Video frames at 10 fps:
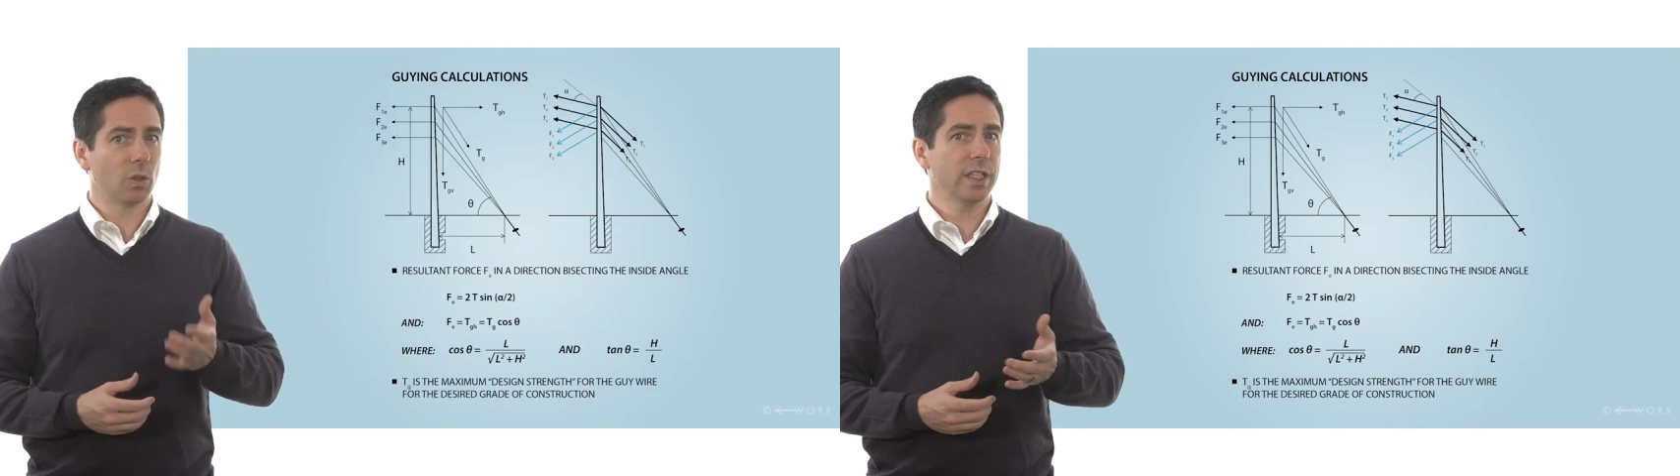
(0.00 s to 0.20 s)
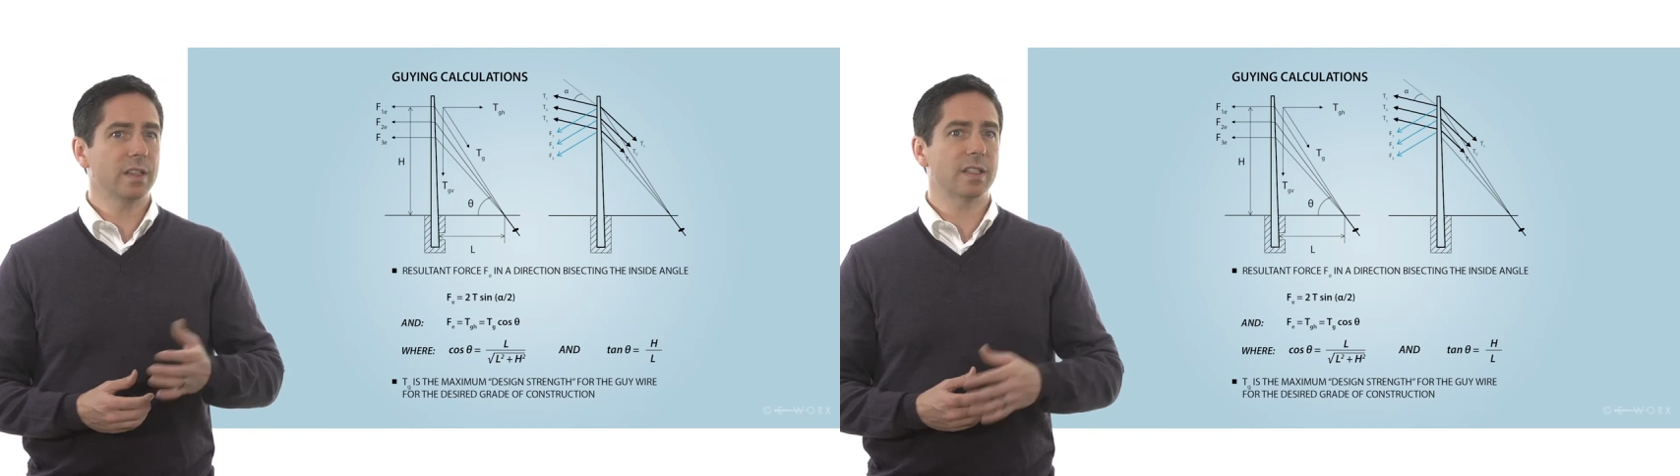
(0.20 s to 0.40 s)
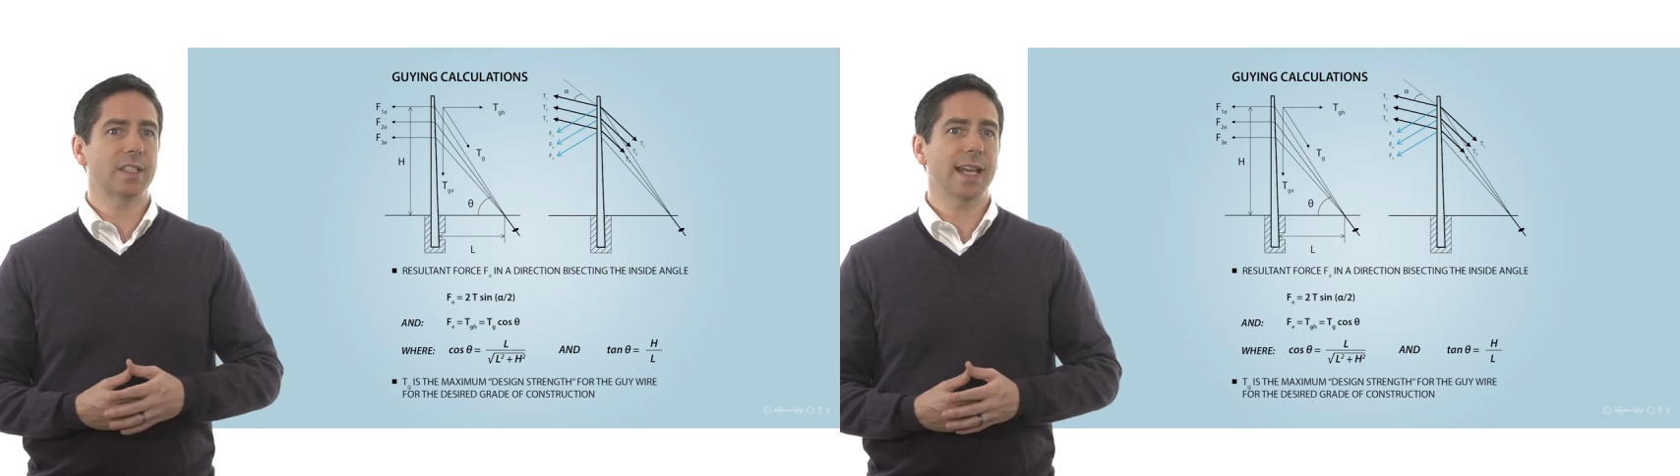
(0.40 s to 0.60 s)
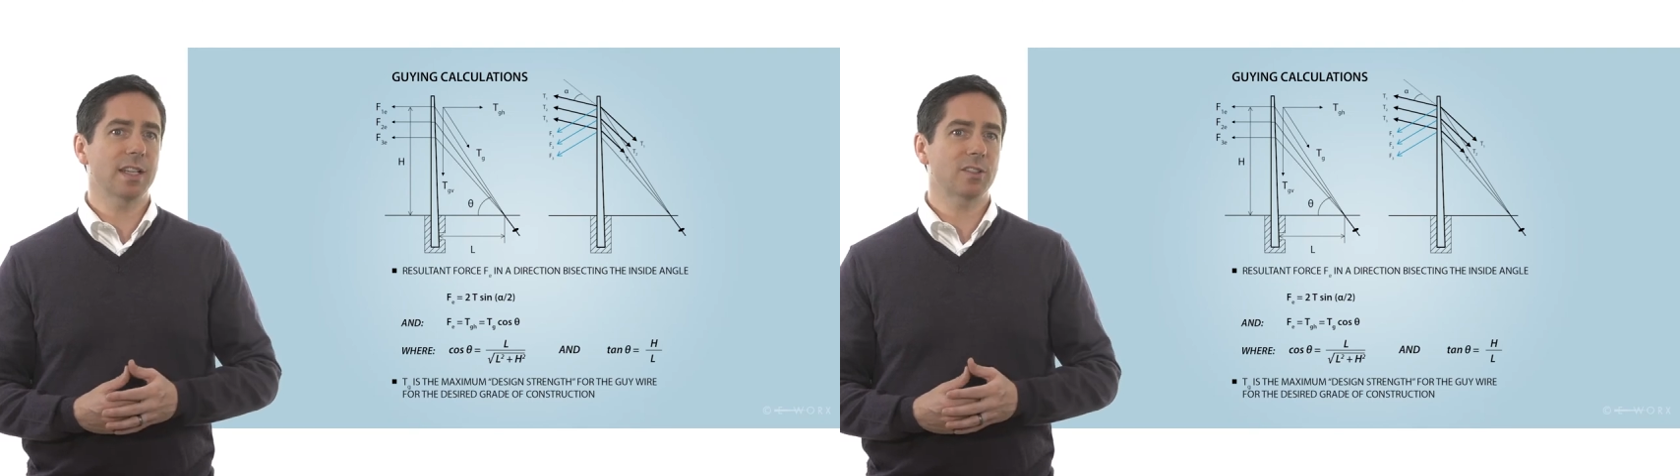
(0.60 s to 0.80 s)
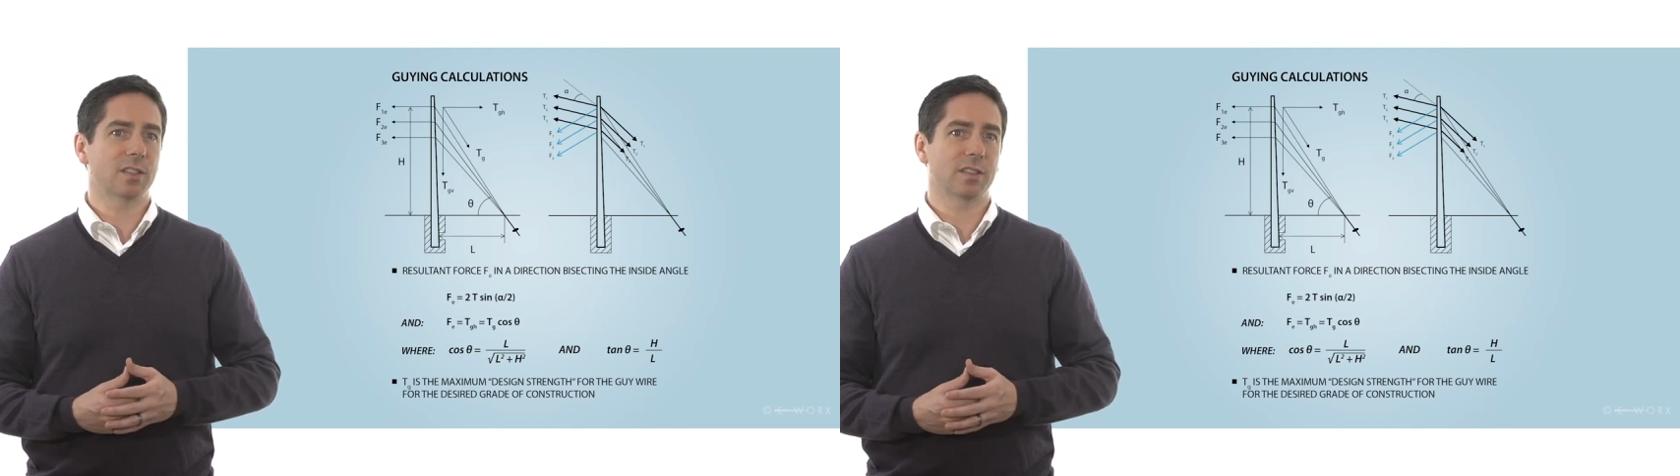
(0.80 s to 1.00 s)
need the
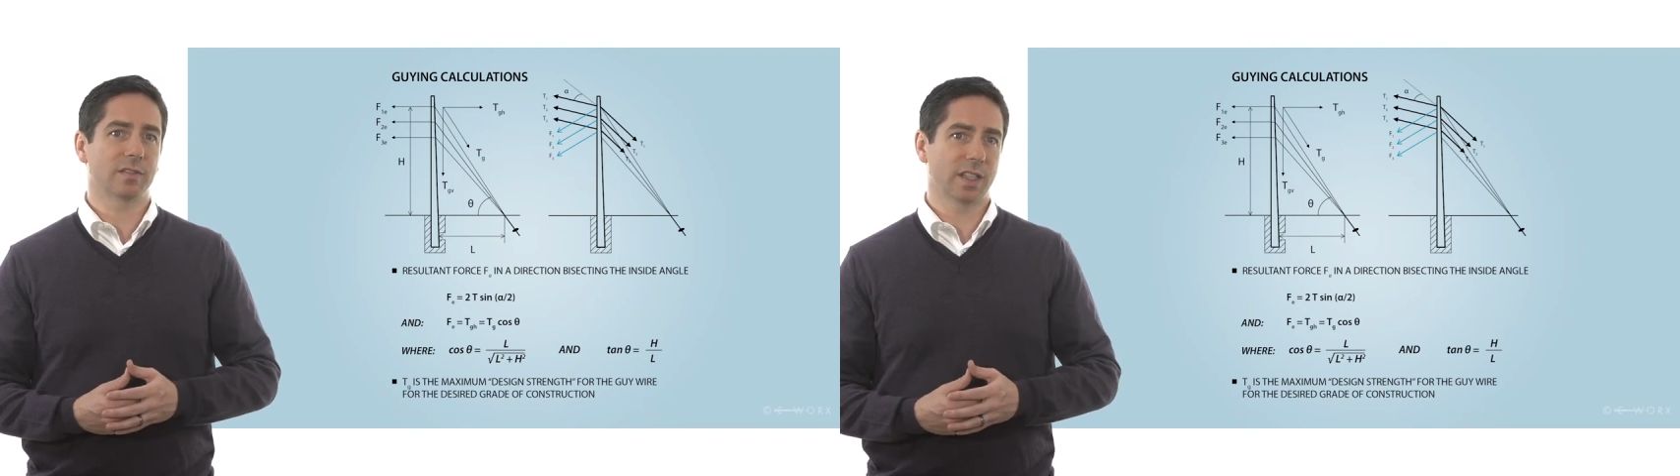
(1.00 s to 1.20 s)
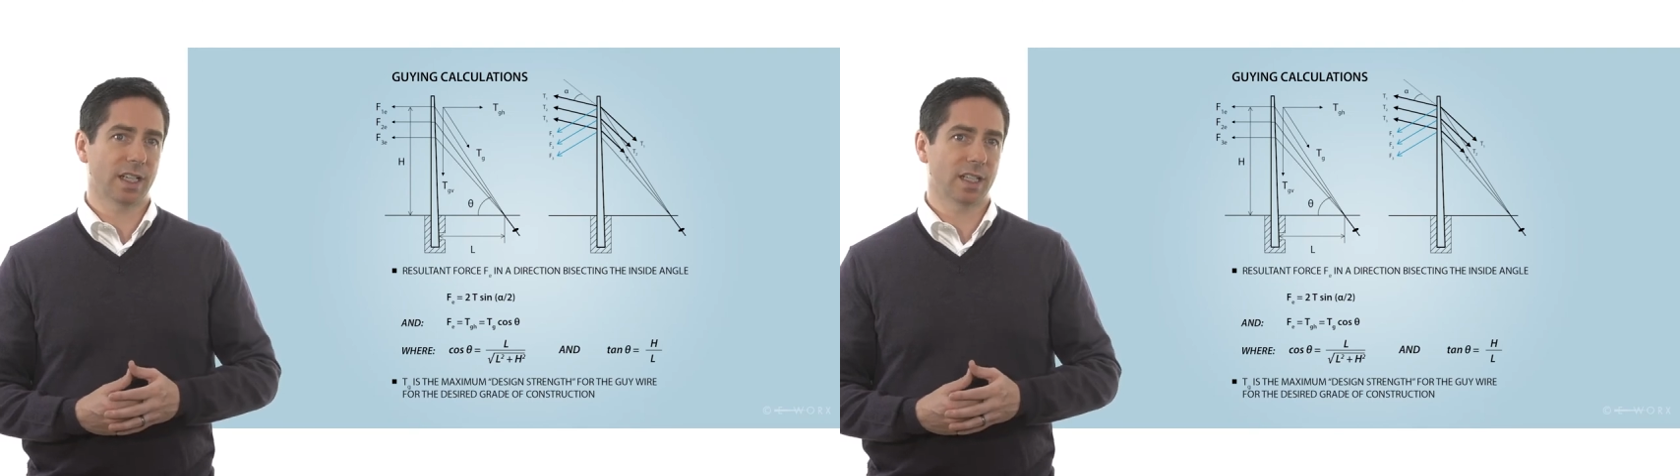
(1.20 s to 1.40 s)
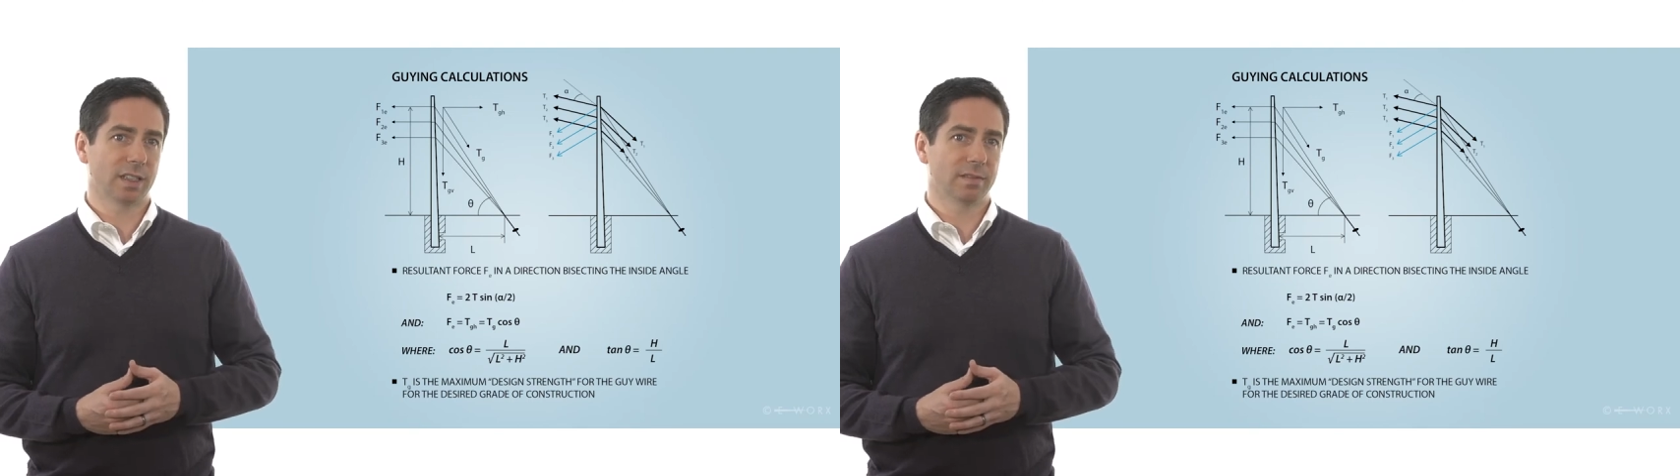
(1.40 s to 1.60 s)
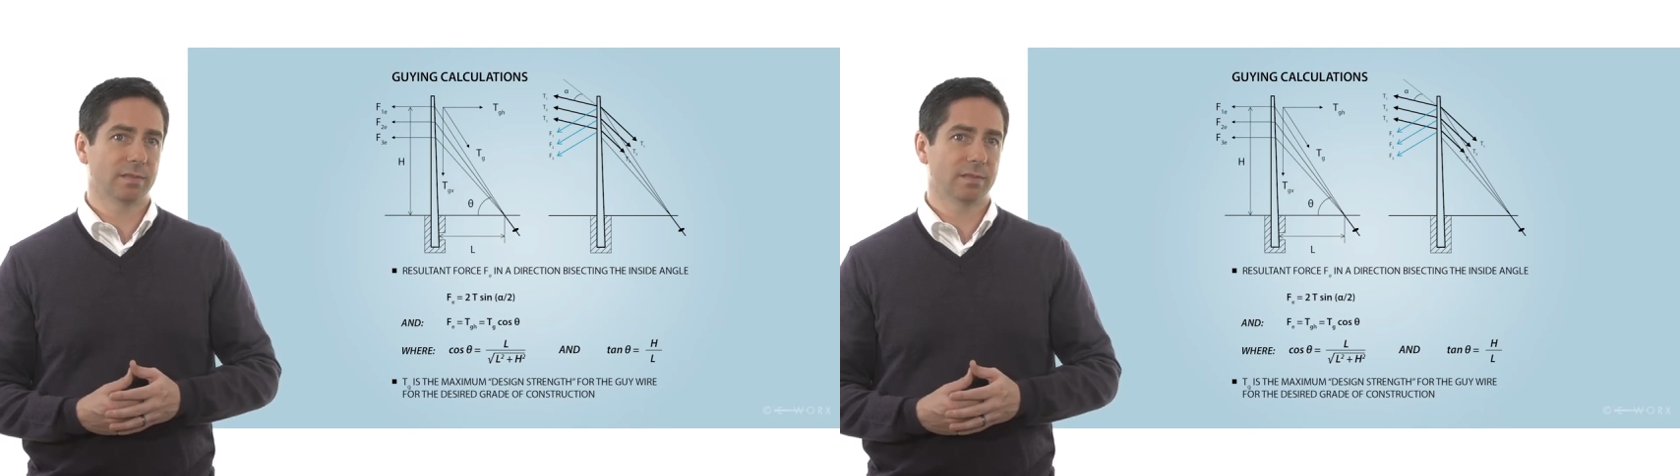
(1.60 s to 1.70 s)
tangent of theta,